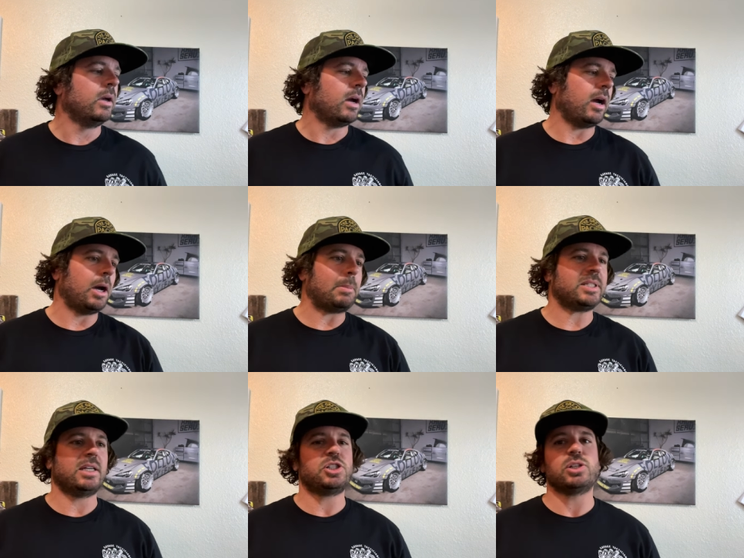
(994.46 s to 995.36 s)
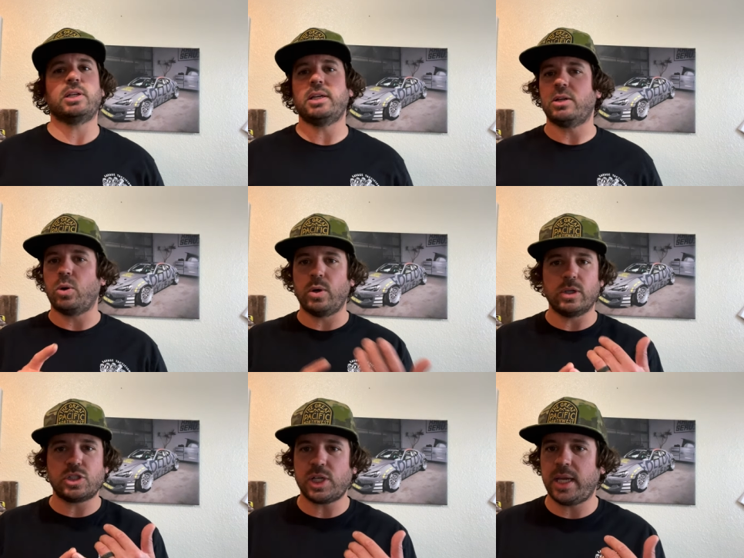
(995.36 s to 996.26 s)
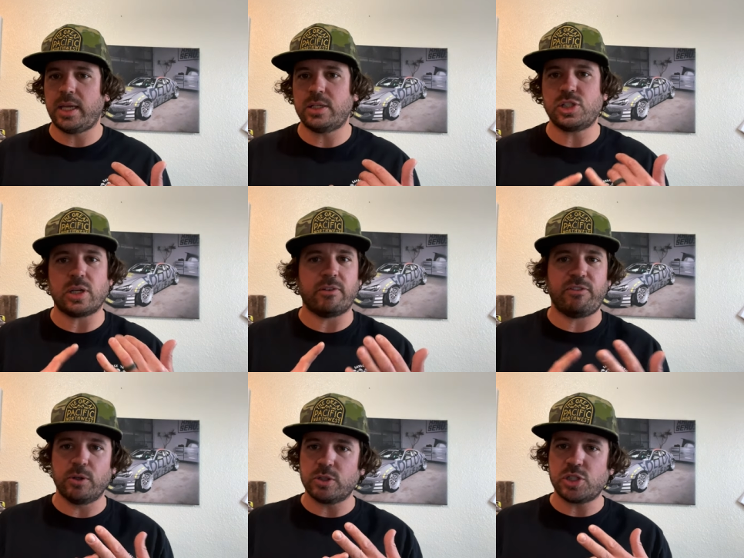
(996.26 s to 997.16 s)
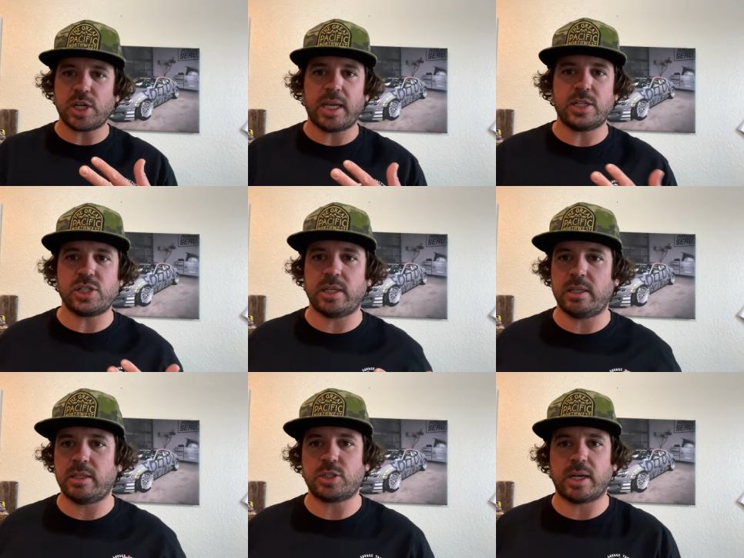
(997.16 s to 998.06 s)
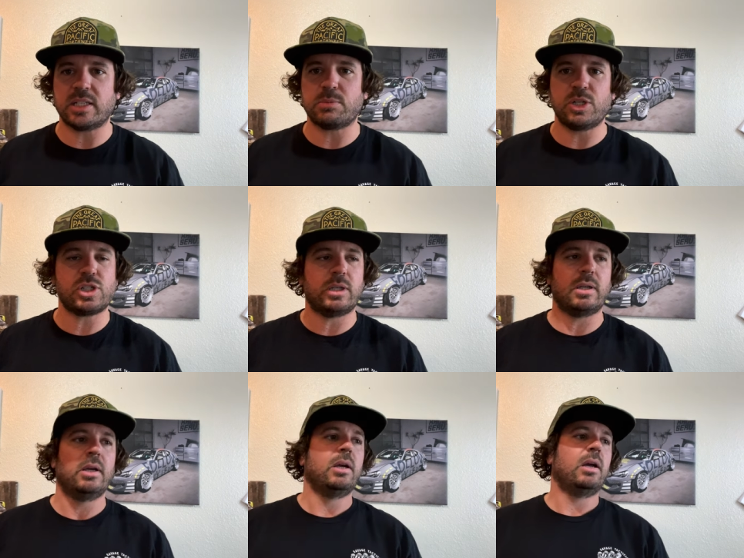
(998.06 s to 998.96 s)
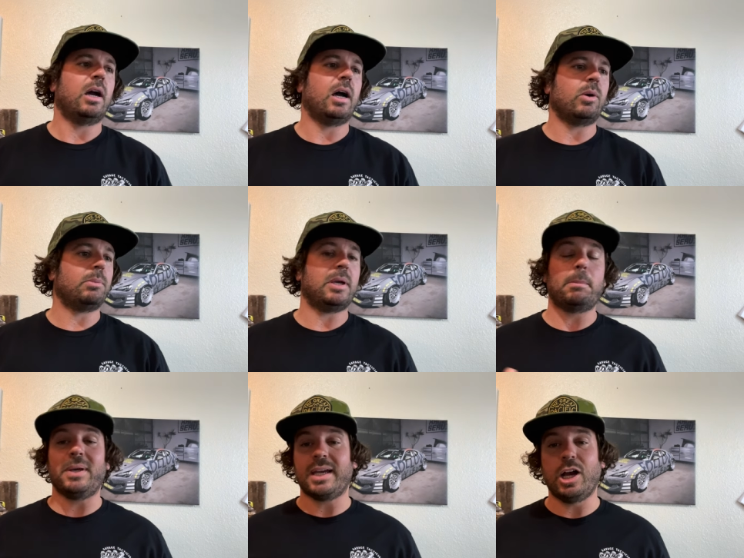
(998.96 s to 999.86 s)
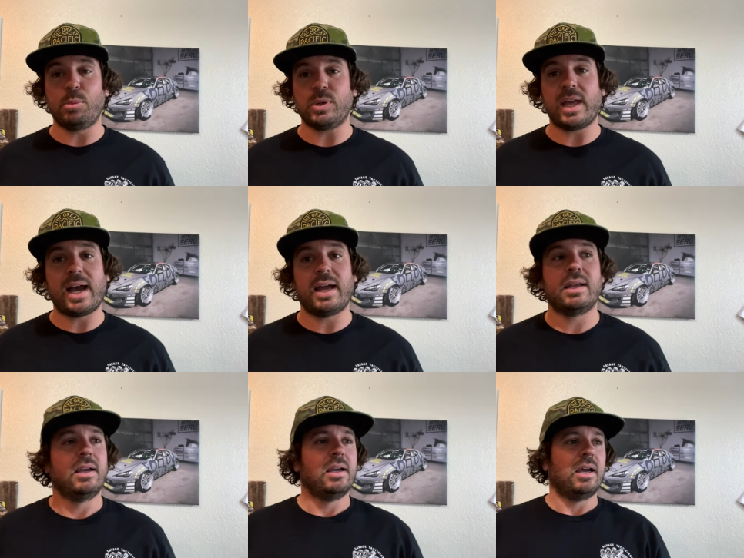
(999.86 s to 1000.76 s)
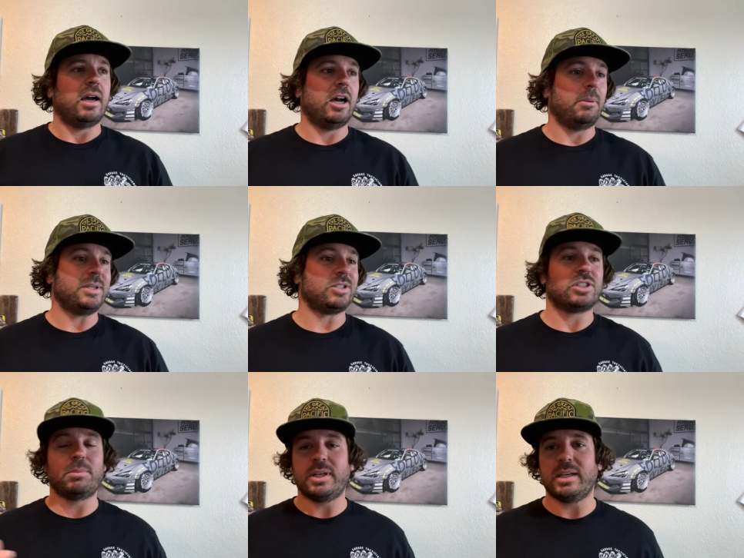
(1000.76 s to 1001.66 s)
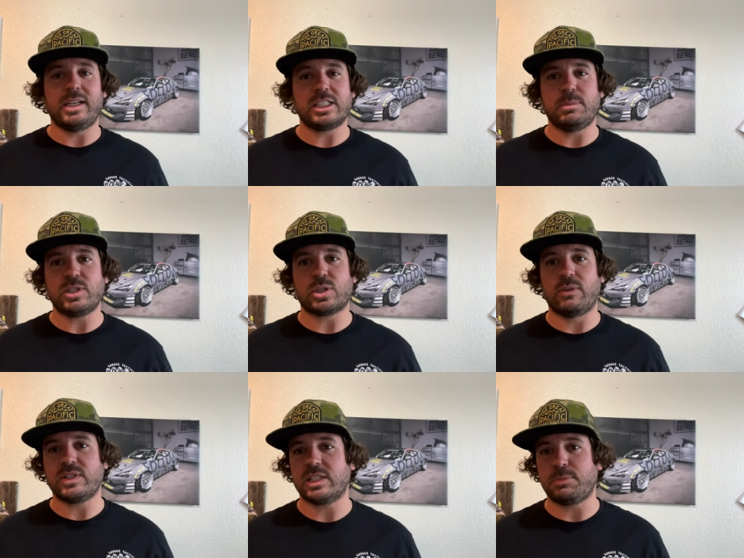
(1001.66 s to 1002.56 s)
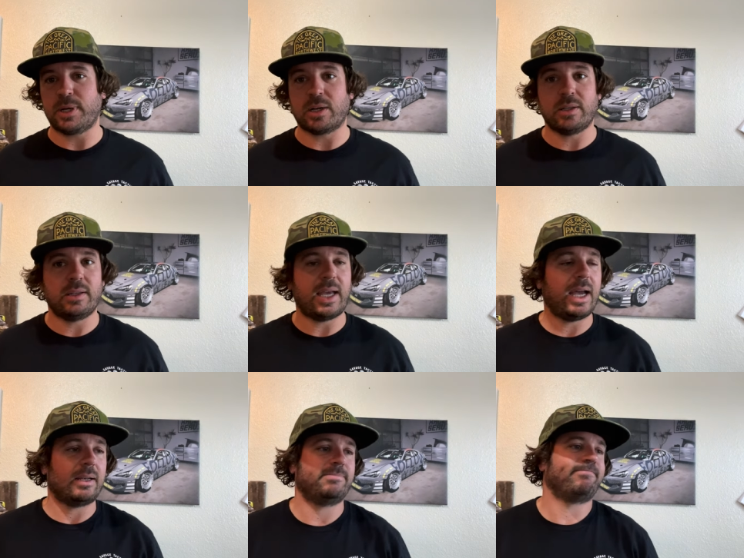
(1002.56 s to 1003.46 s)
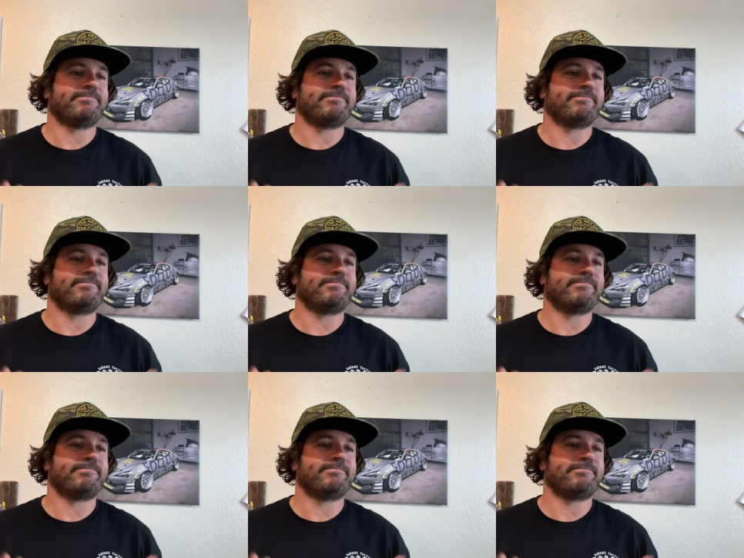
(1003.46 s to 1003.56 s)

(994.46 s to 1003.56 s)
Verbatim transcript: uh, potentially an oil change, a filter change in the transmission uh, would be a big help with that. Um, is there something that needs to be serviced that's bigger than that?